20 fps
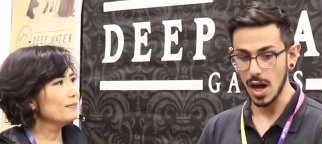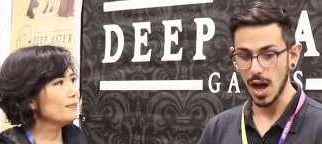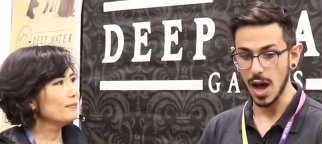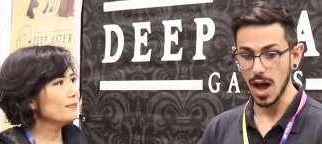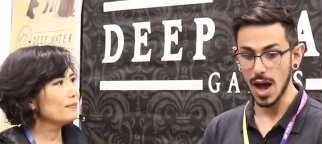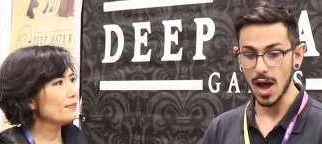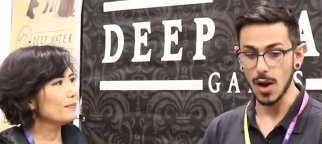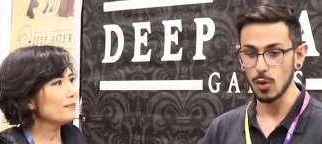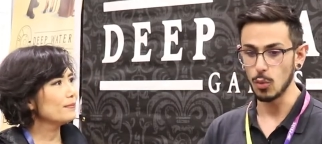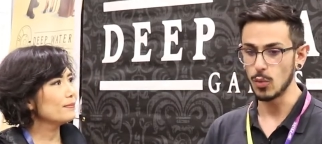
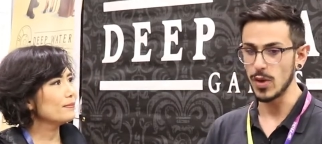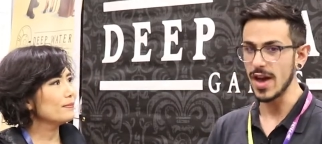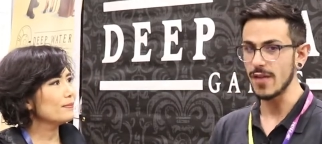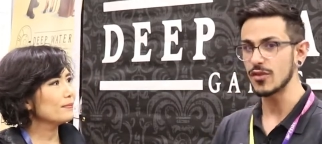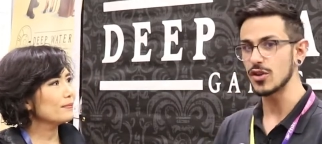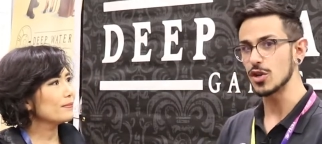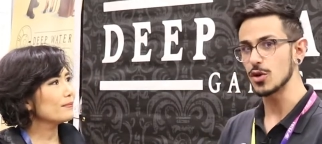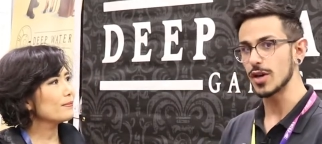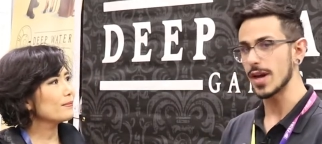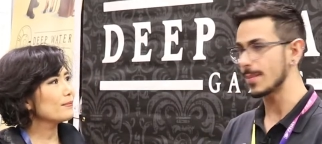Speaker 1: uh, we
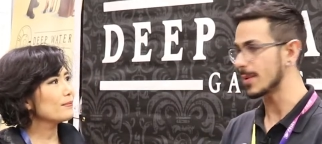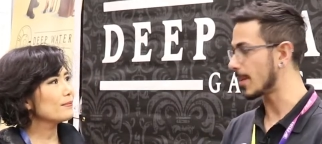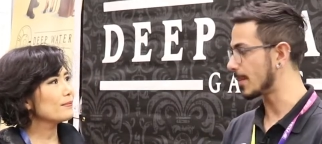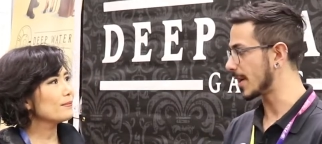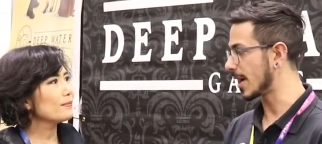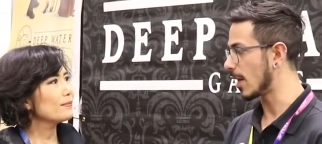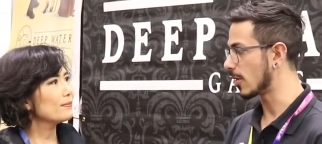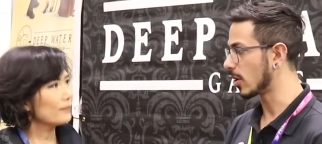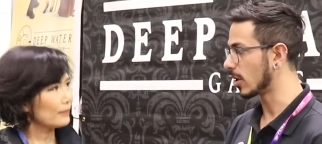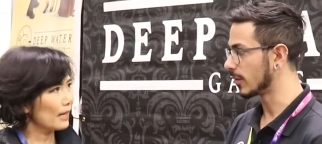have a new game
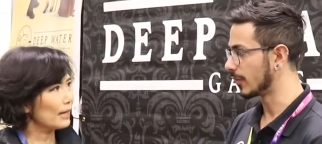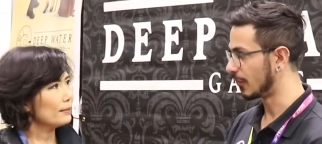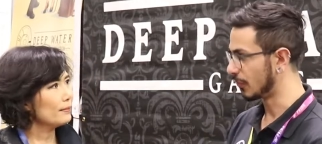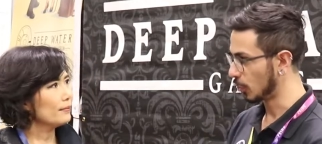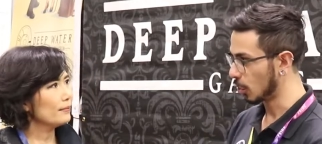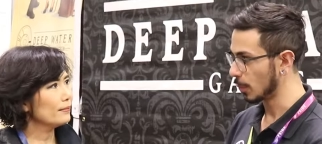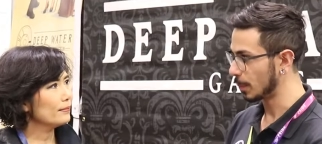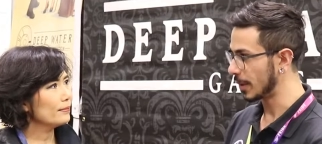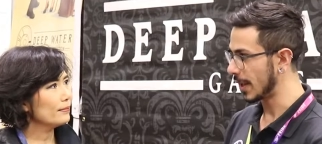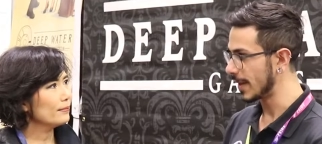coming out called
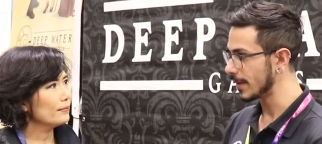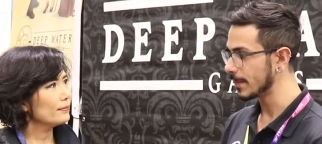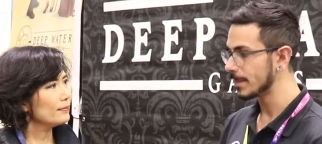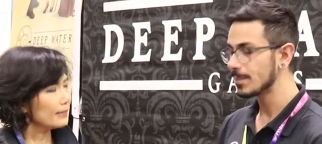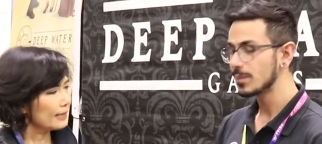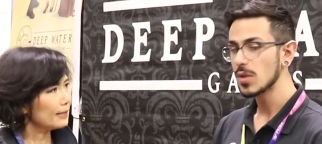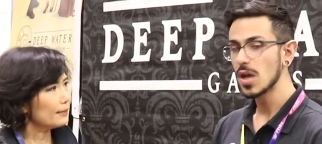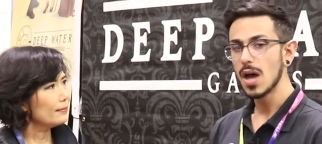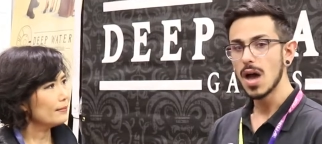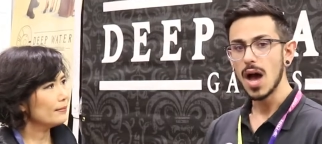Floor Plan.
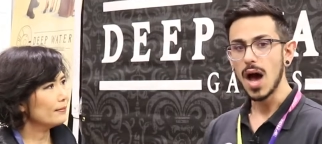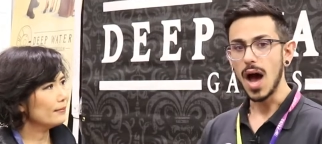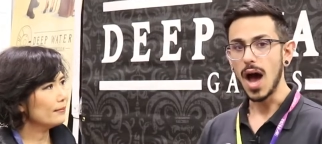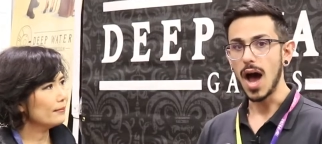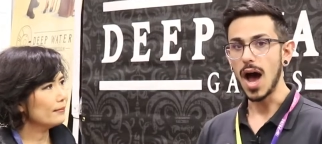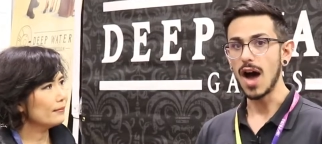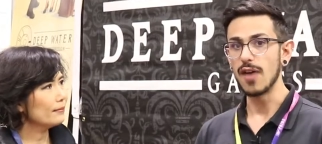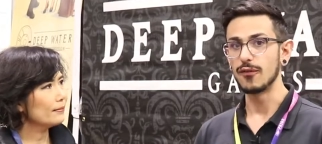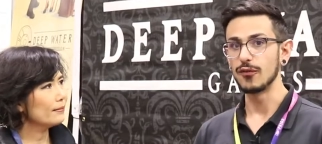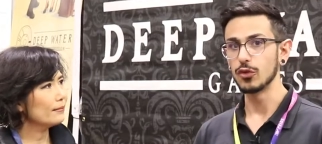
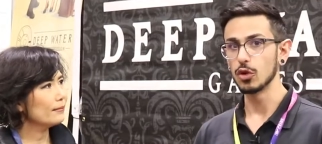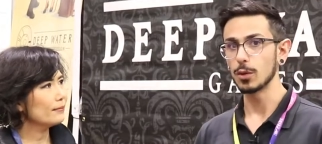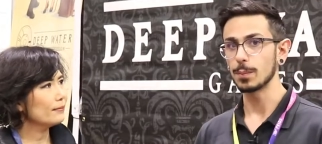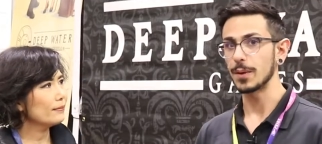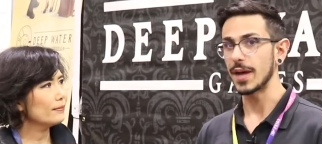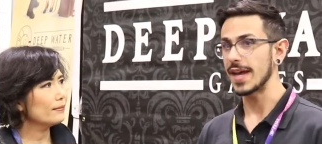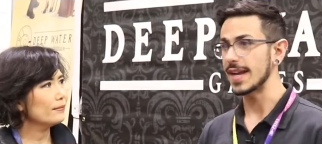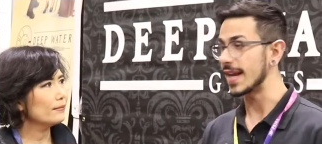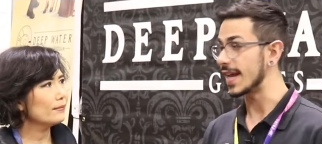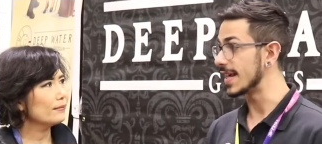Uh, Floor
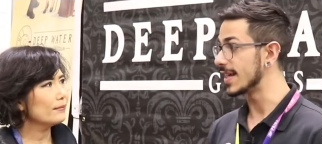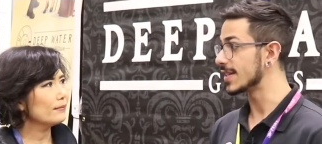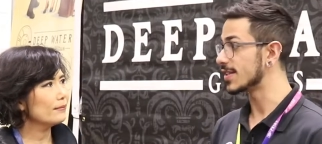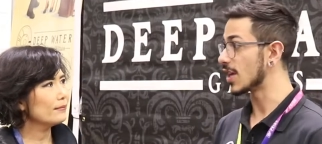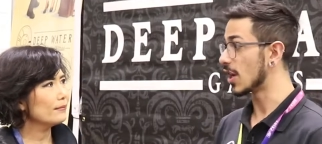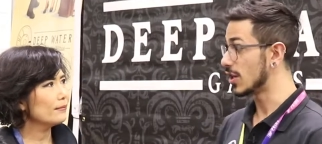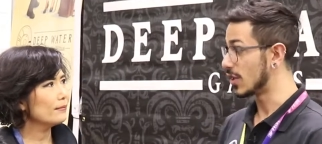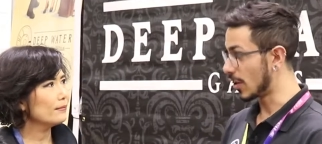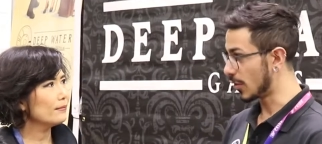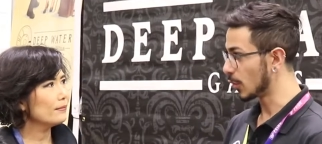Plan
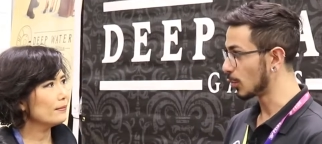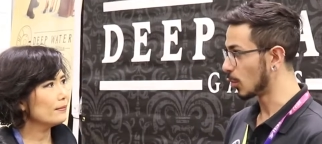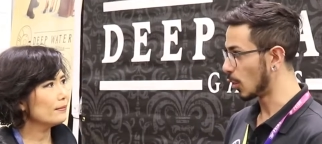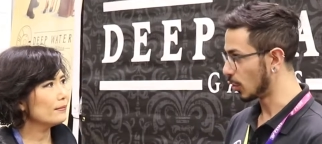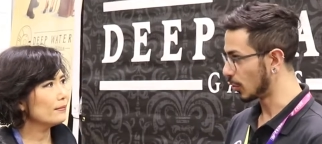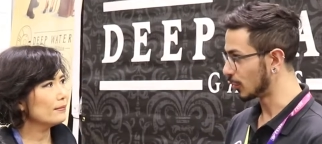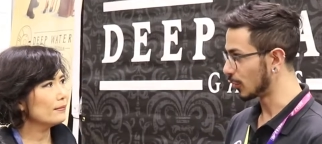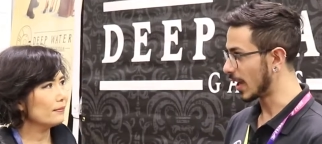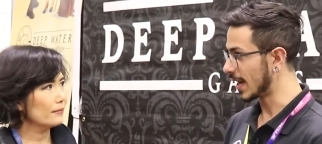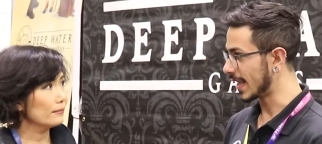is another
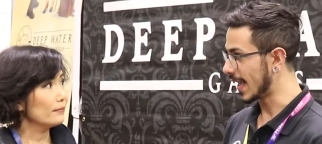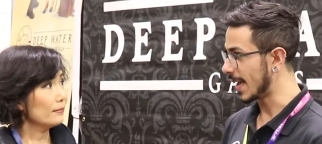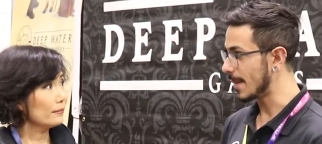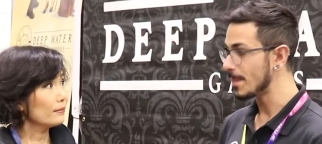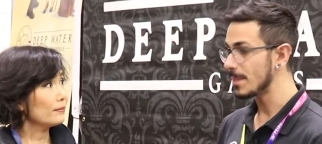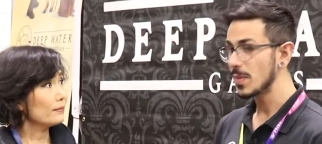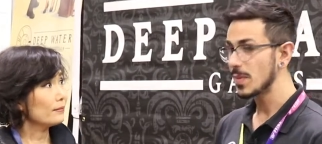roll and write game.